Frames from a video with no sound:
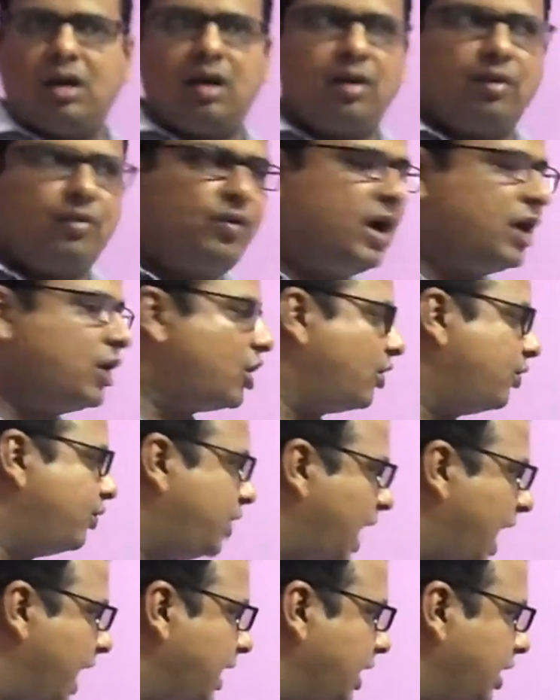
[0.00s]
weight of
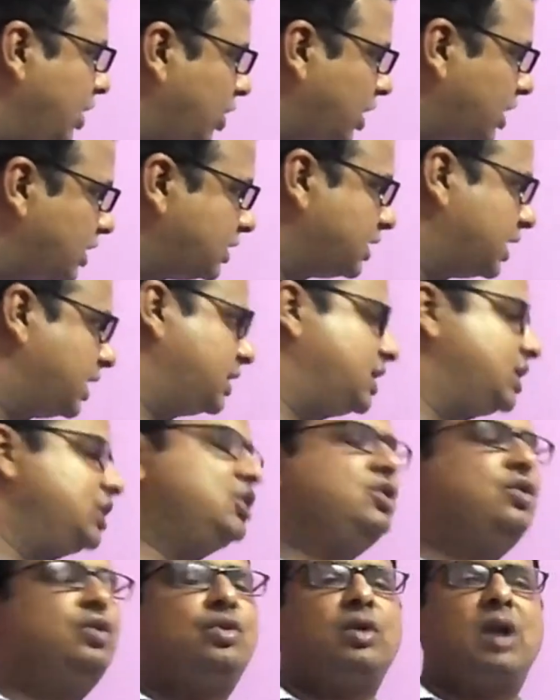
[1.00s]
lining or stresses
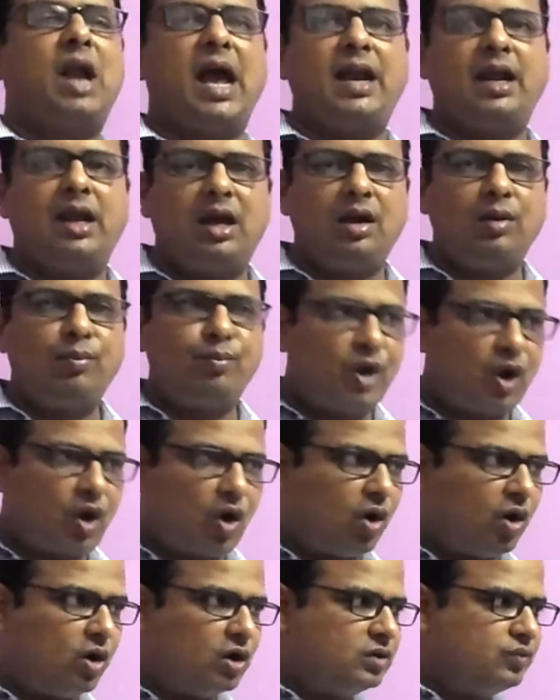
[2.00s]
due to lining,
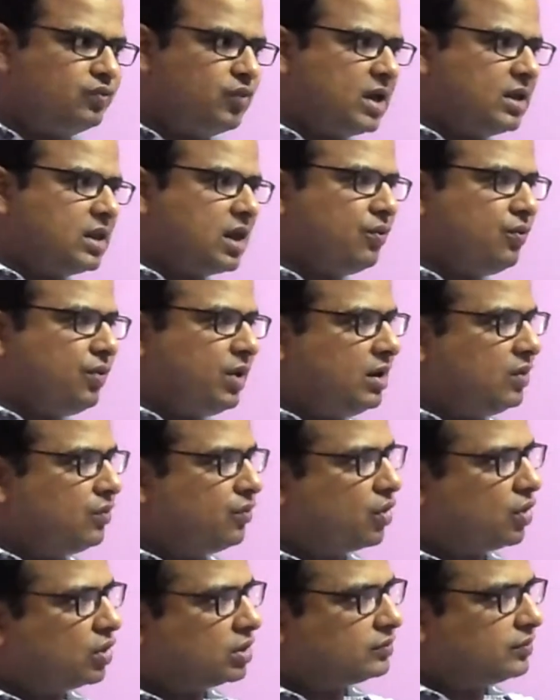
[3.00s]
because when the wind
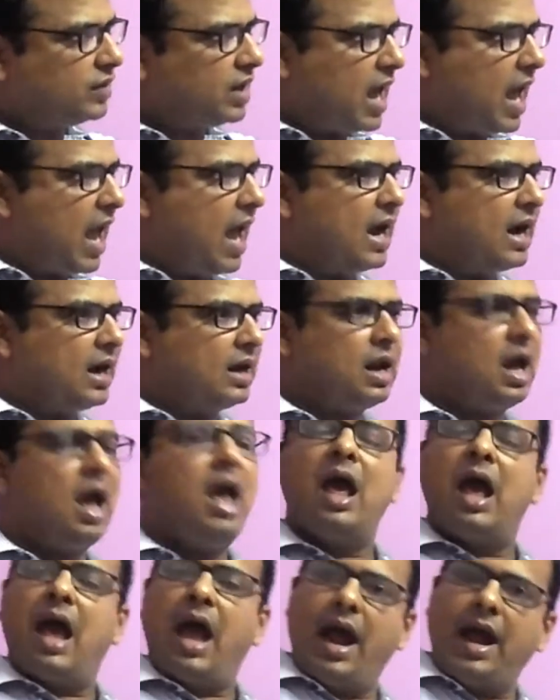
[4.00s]
force will act,
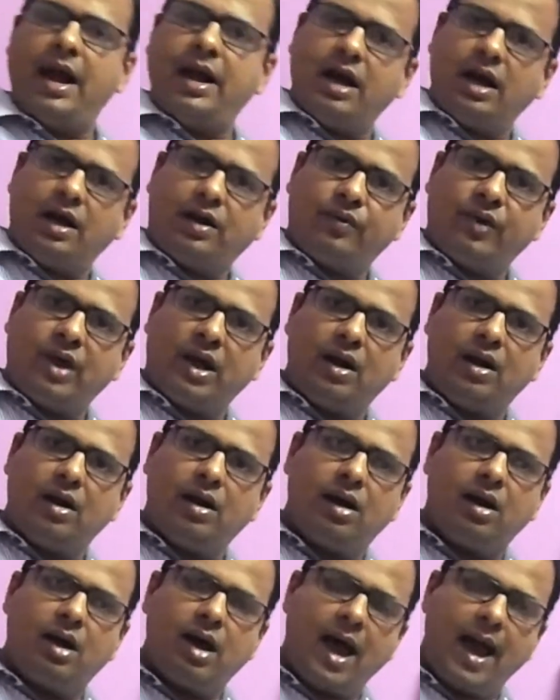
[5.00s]
and it will
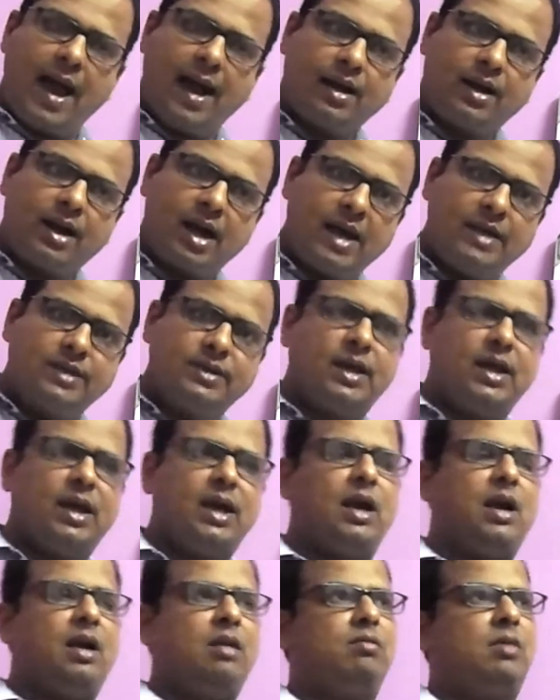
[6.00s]
act as
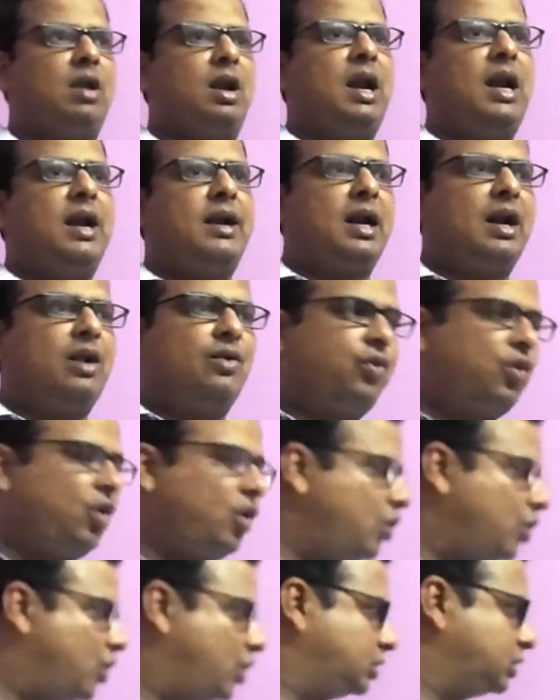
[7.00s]
a lateral
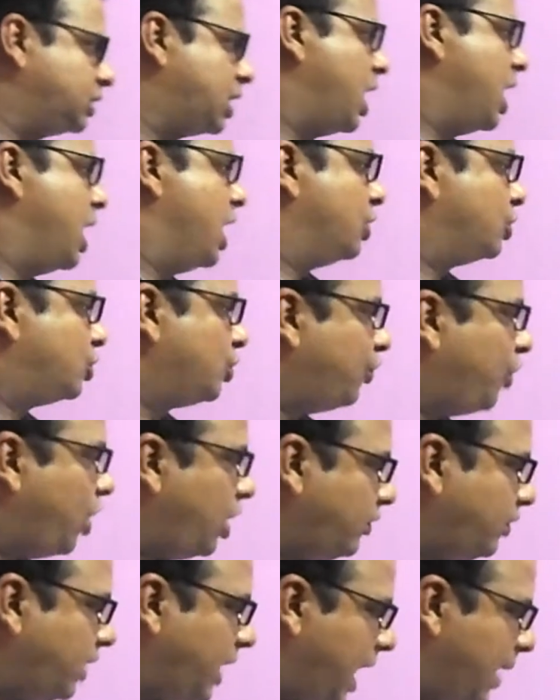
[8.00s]
force, so what
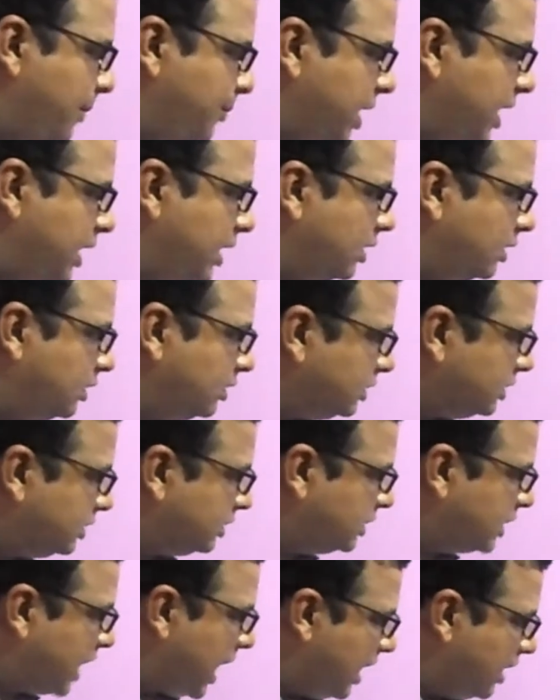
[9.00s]
will happen?
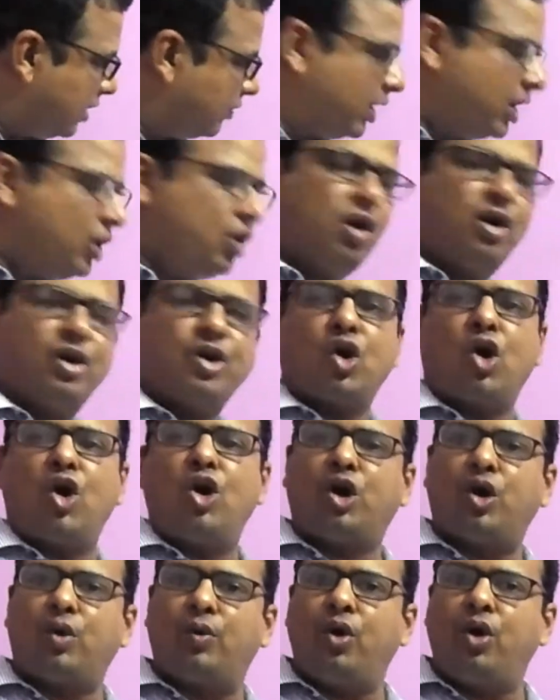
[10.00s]
That will not
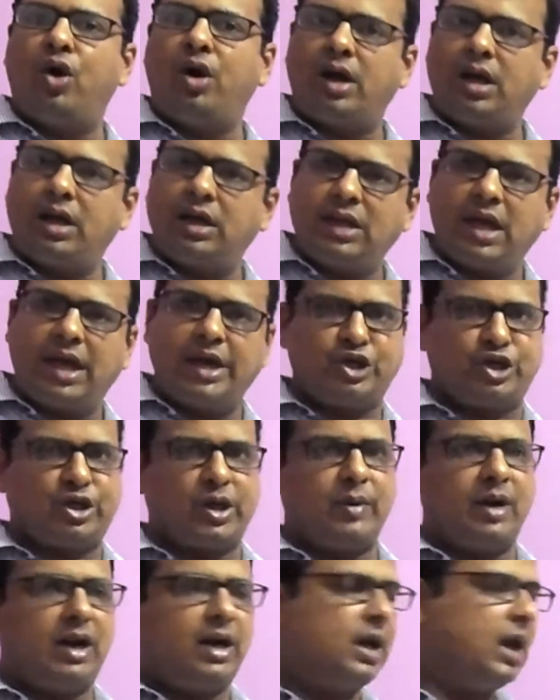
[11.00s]
contribute in the
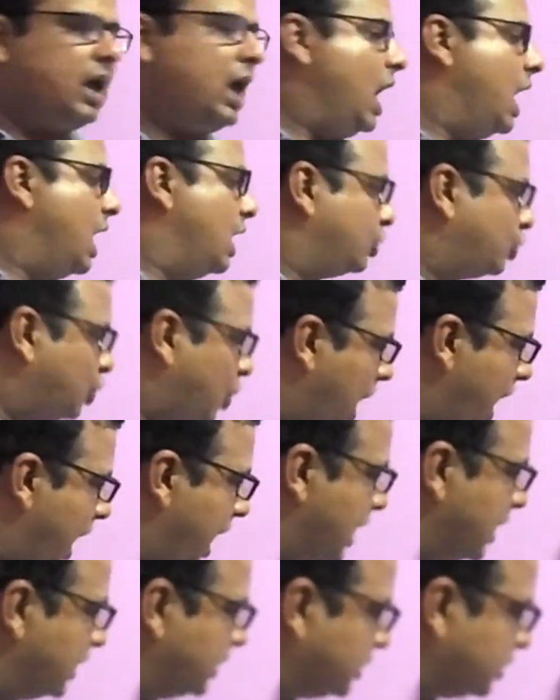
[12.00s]
stability. So
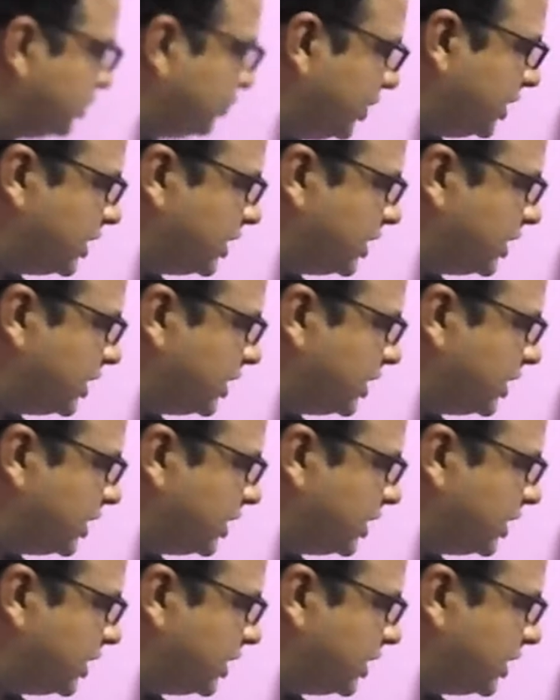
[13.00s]
hence we